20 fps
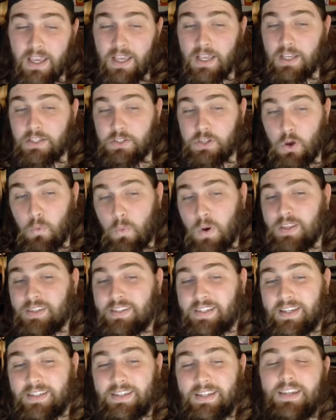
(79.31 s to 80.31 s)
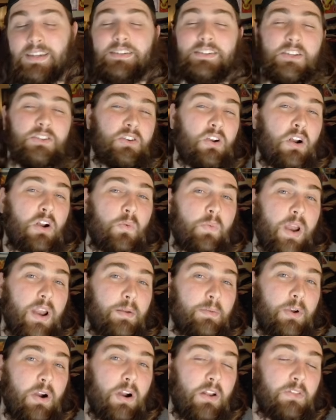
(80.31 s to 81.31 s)
So 160, discard a
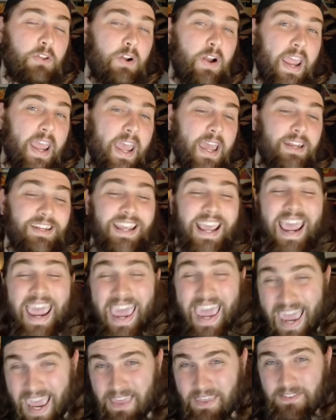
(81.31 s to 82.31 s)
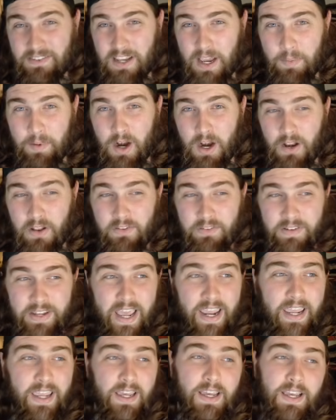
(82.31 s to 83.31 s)
random card at their hand and the top card of their
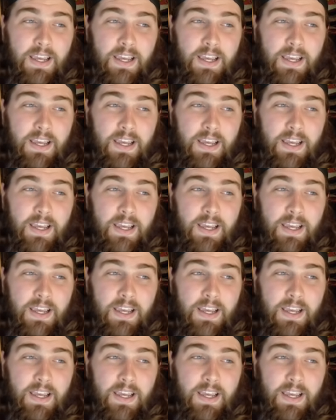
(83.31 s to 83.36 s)
deck.